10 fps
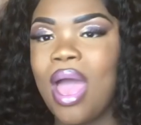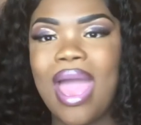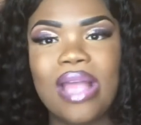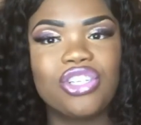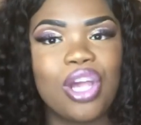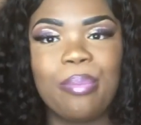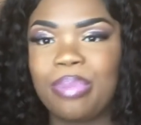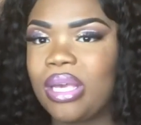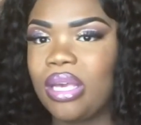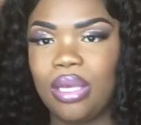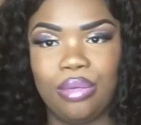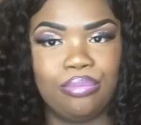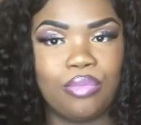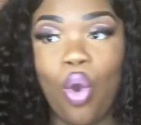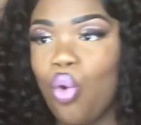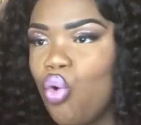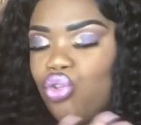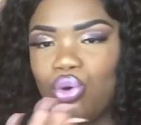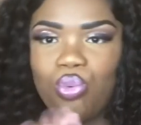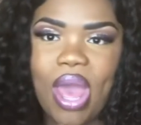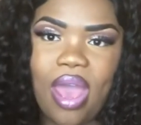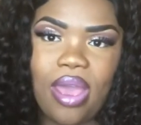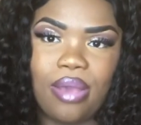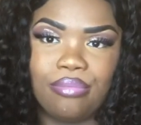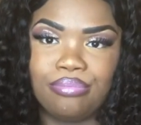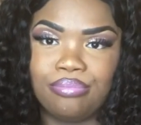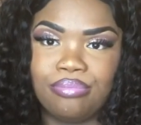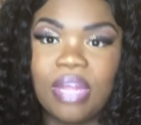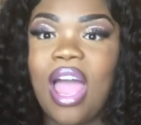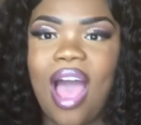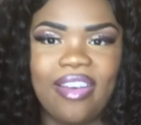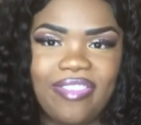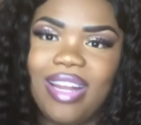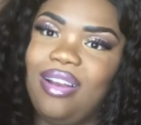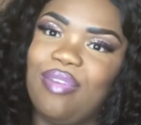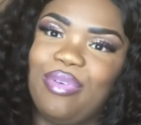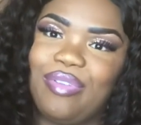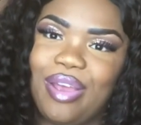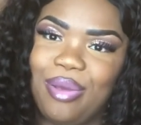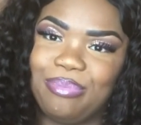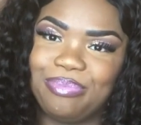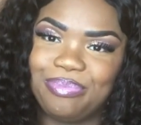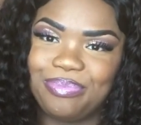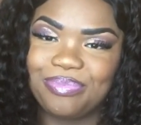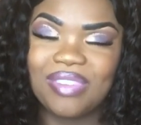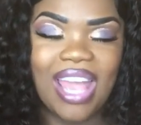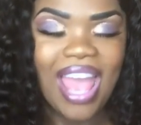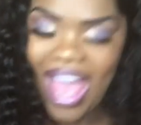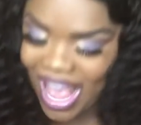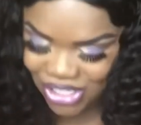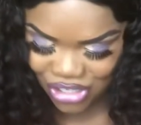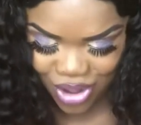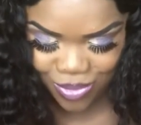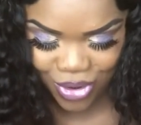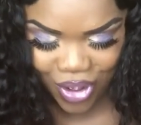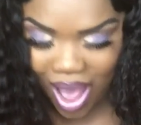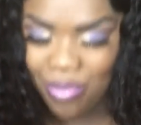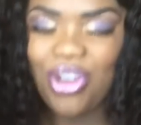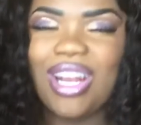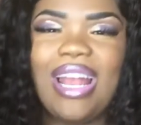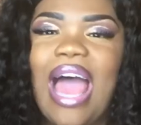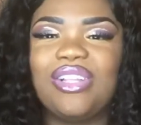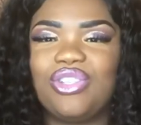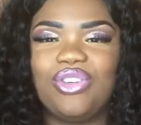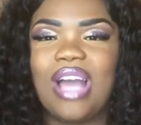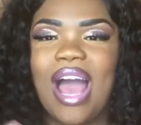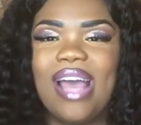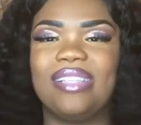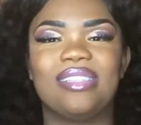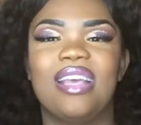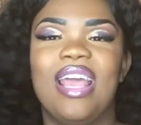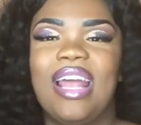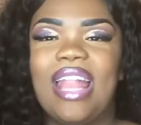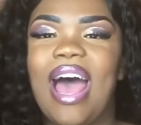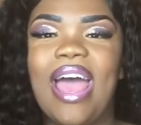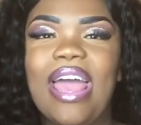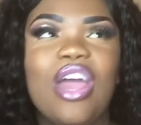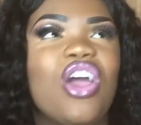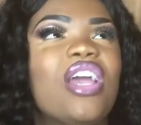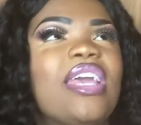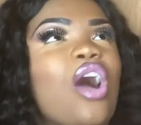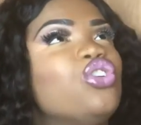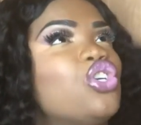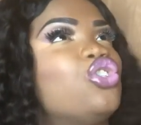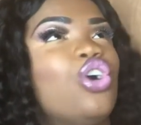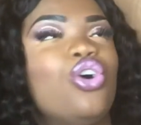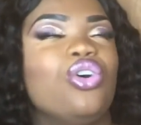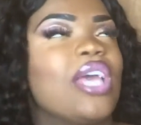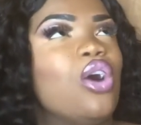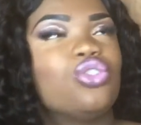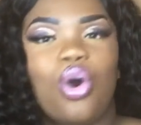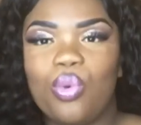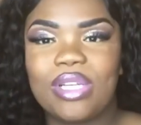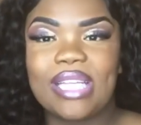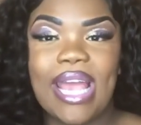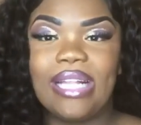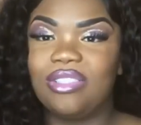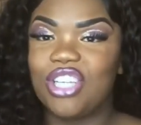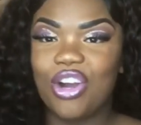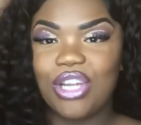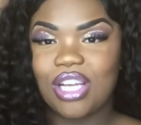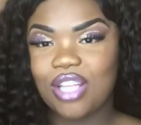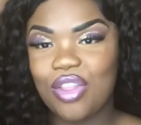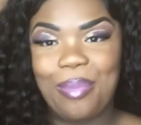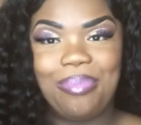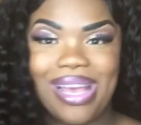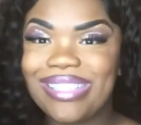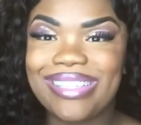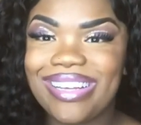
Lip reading: HMP all the way. I fell in love with him. And you know what? I'm not gonna lie to you guys. Like, girls are always saying jail niggas are the best